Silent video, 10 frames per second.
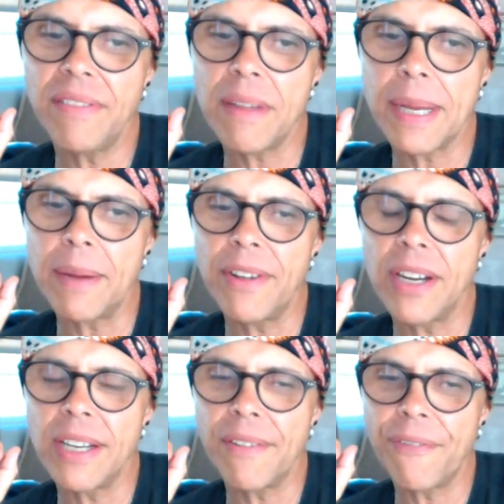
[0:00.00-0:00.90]
They become
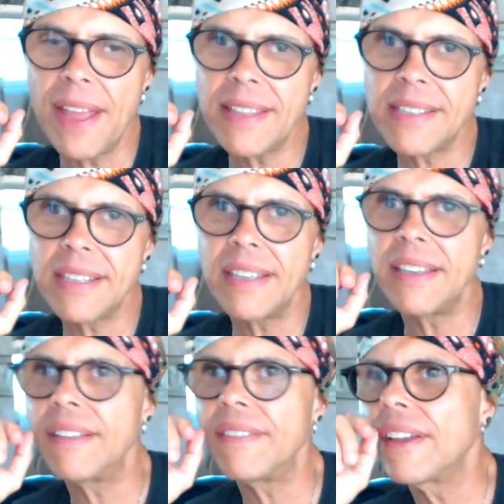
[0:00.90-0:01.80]
very
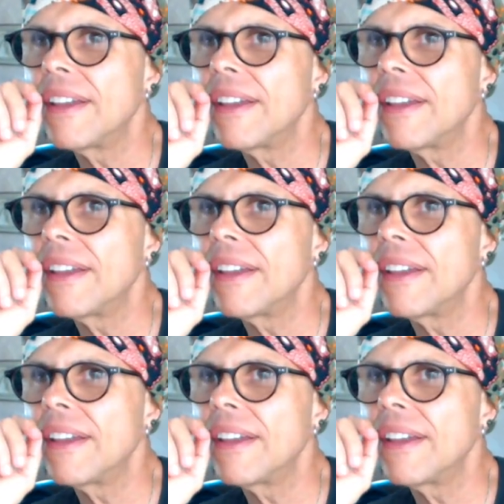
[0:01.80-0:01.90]
defensive.